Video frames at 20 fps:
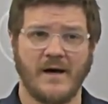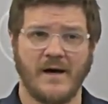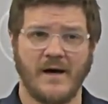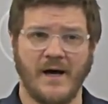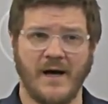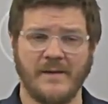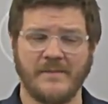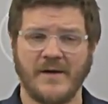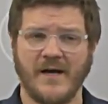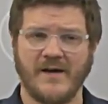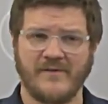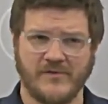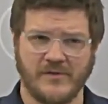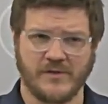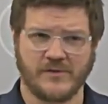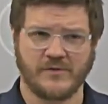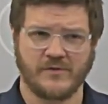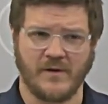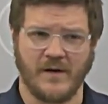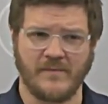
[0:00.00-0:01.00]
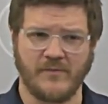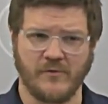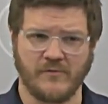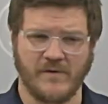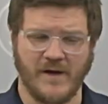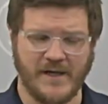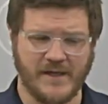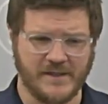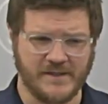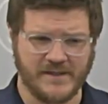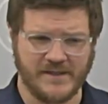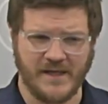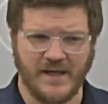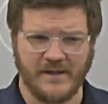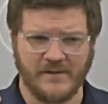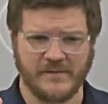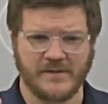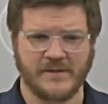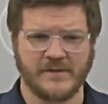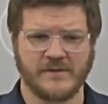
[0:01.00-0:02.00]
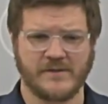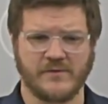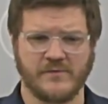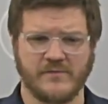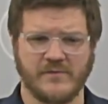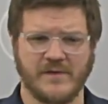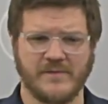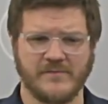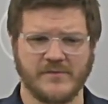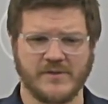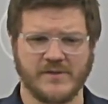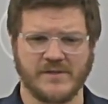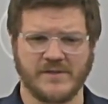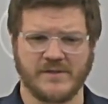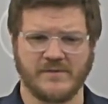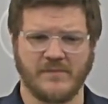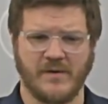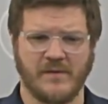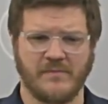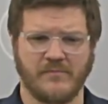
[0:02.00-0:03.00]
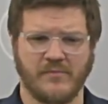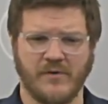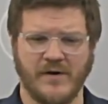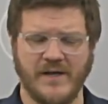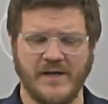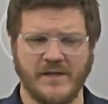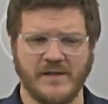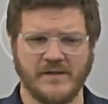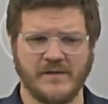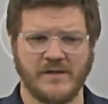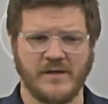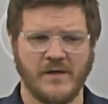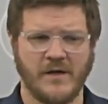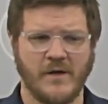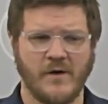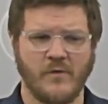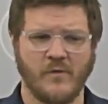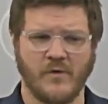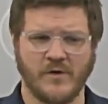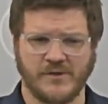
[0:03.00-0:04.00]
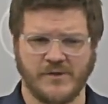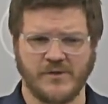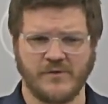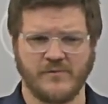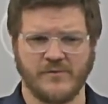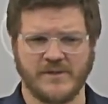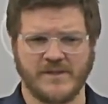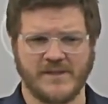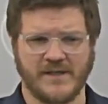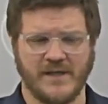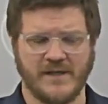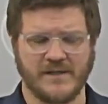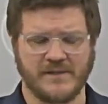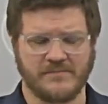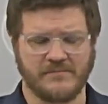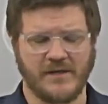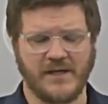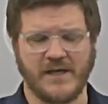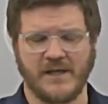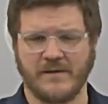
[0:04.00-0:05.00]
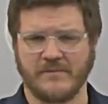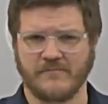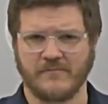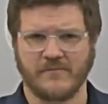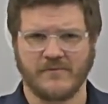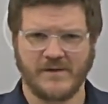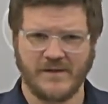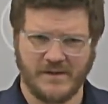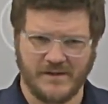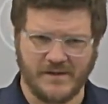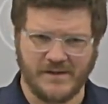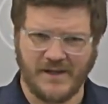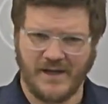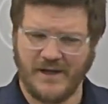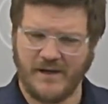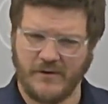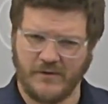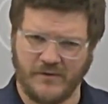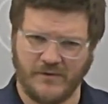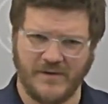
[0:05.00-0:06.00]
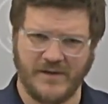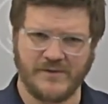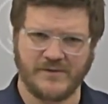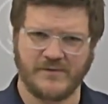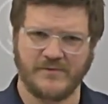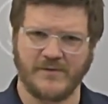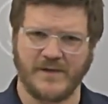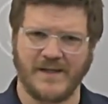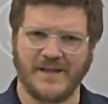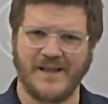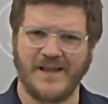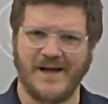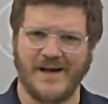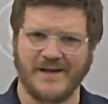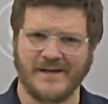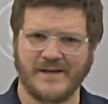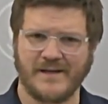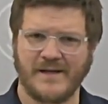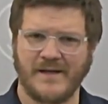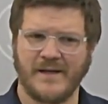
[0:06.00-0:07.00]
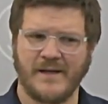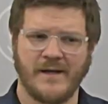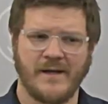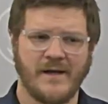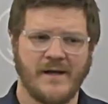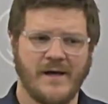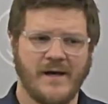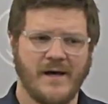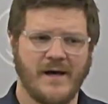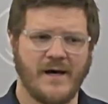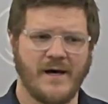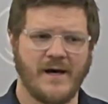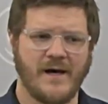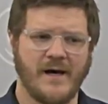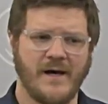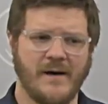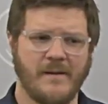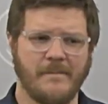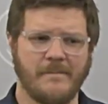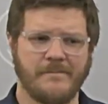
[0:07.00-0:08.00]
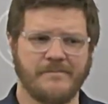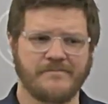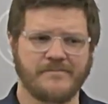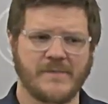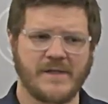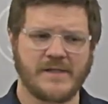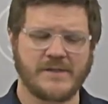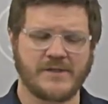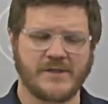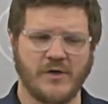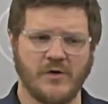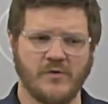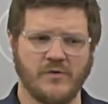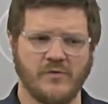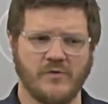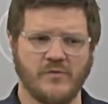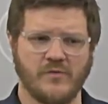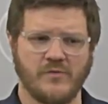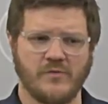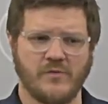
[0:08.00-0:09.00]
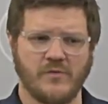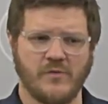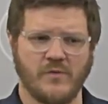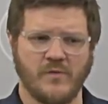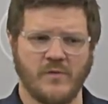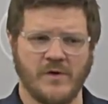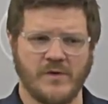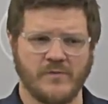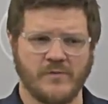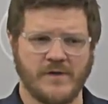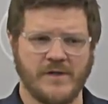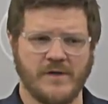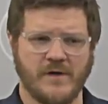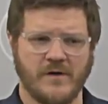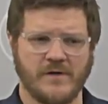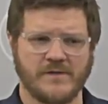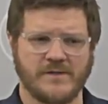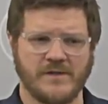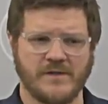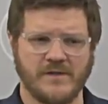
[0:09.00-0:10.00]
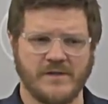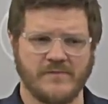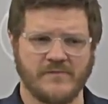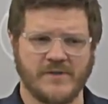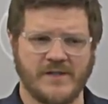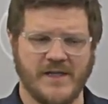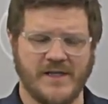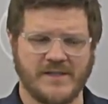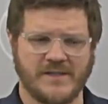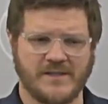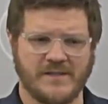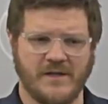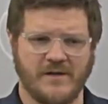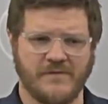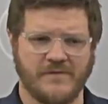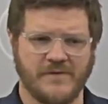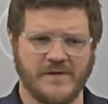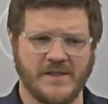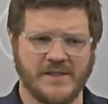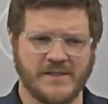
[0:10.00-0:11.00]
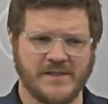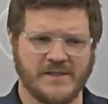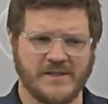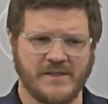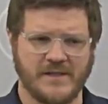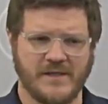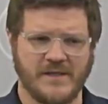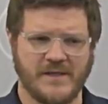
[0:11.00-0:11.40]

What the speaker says: I'm having trouble reconciling the two images in my brain. What you would say is, man, I'm really tired around 2 o'clock. So when we are dealing with that stuff, it's